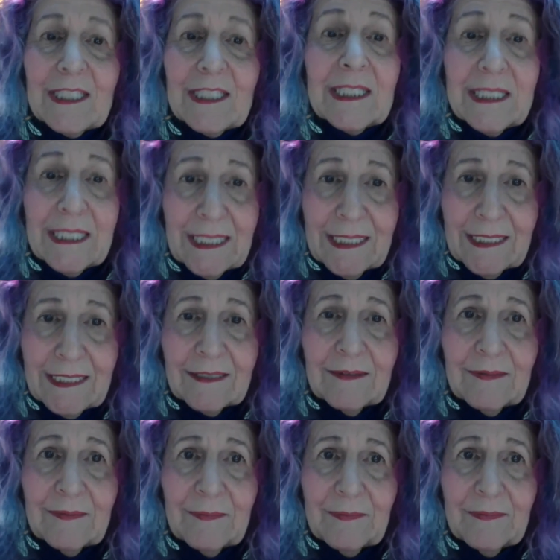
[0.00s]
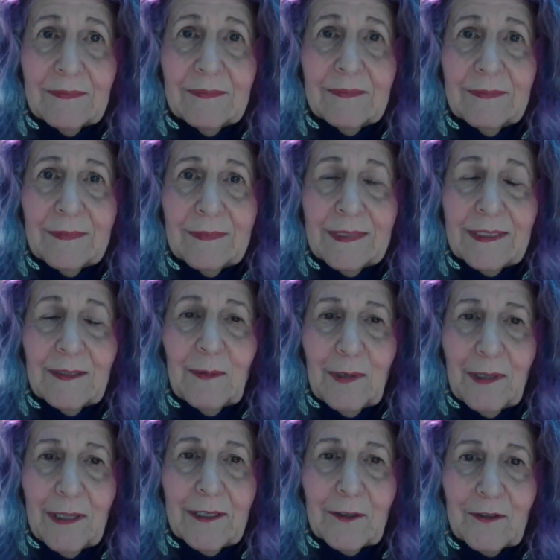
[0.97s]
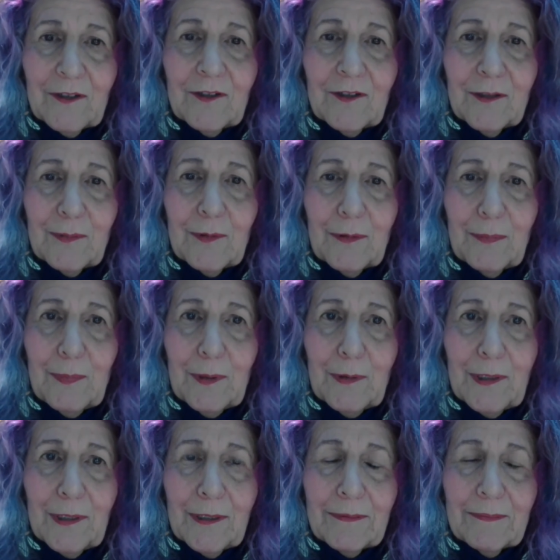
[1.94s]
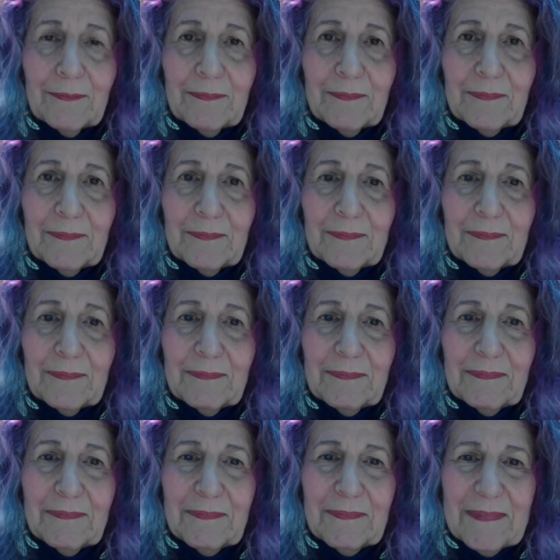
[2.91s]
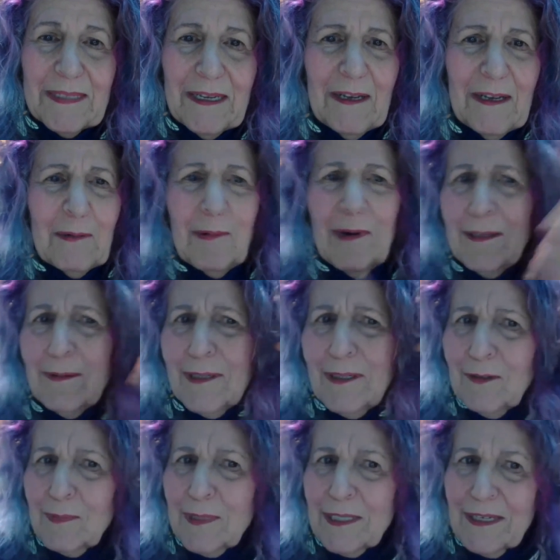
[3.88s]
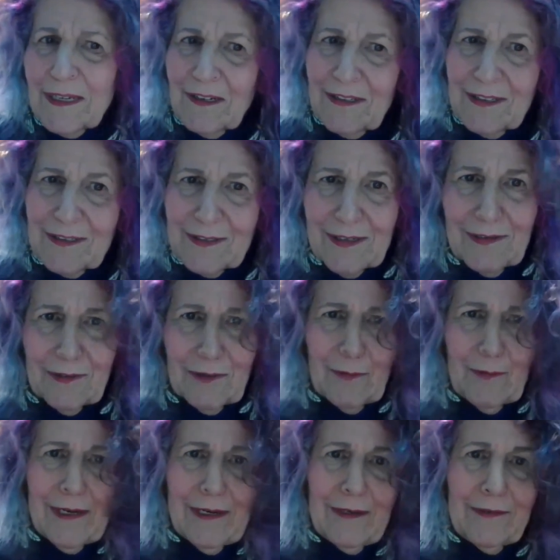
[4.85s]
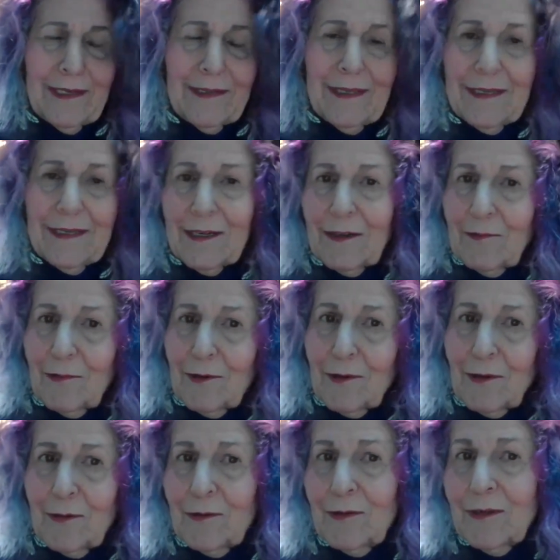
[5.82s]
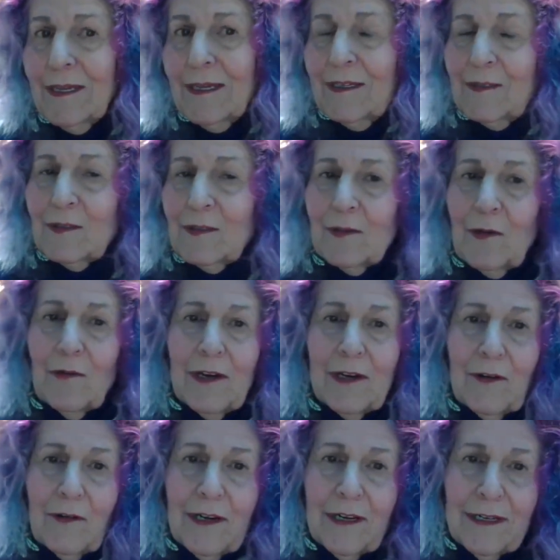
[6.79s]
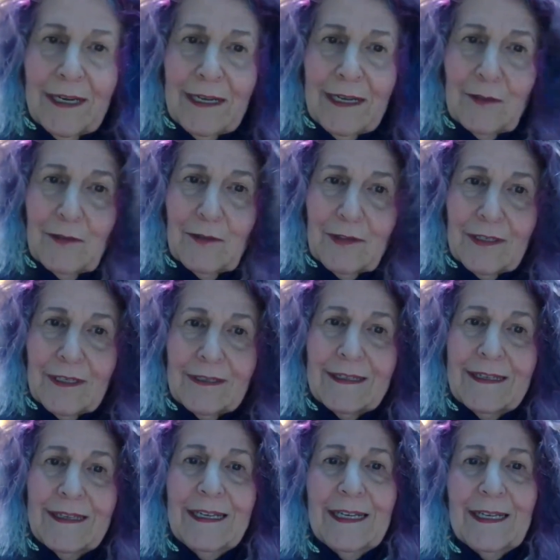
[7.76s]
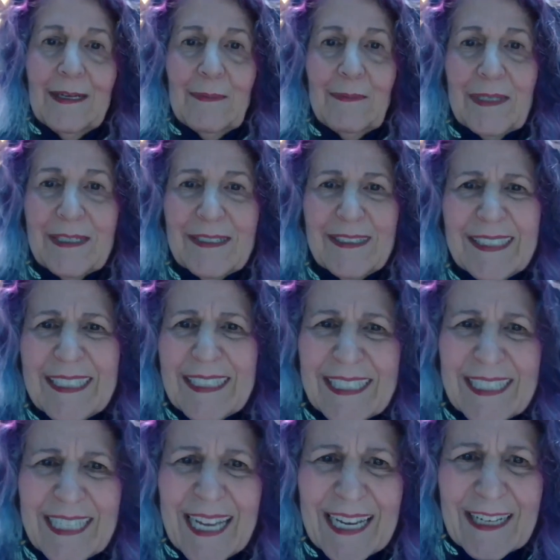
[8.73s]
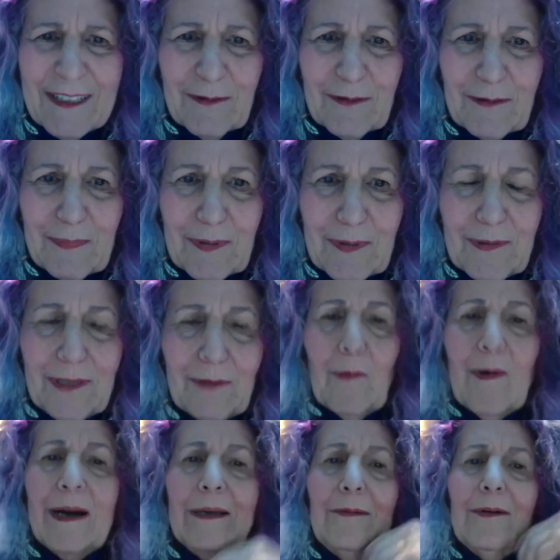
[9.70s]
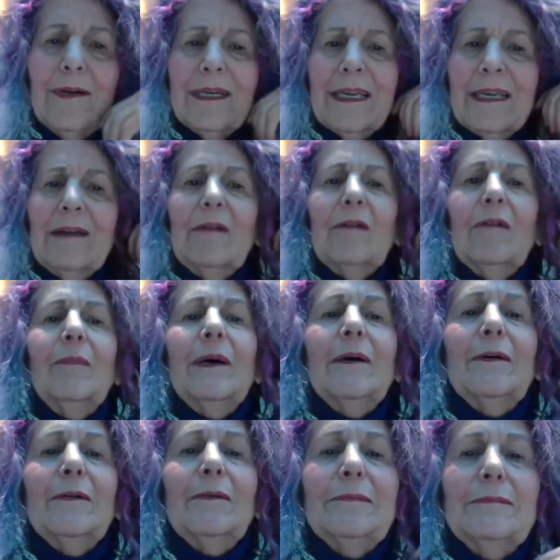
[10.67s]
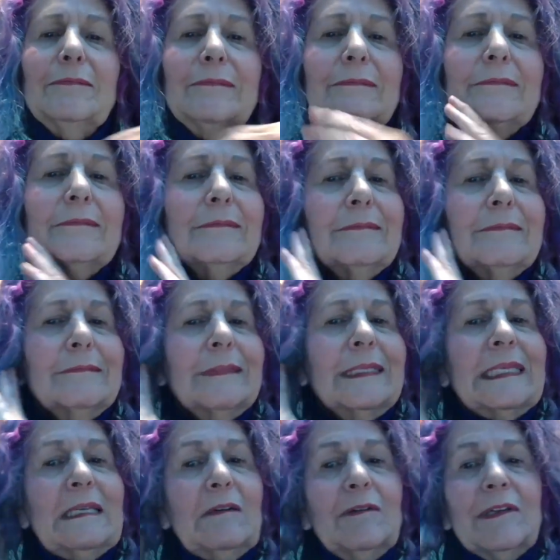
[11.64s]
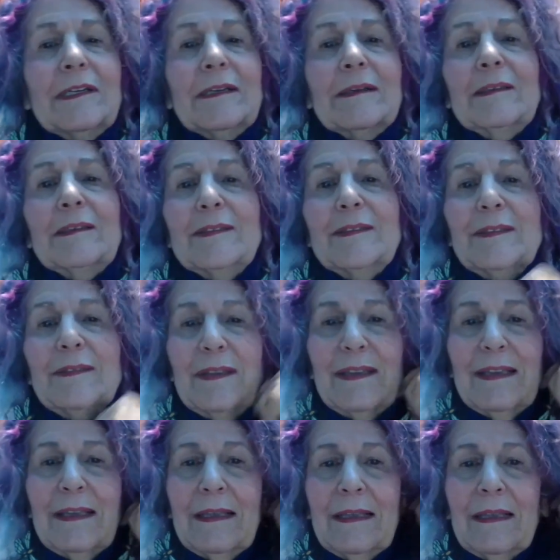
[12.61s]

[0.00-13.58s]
sustaining relationship with beauty. Why do I do my hair this color? Why do I let it grow so cray-cray naturally? Because it's natural beauty. Why do I care about earrings?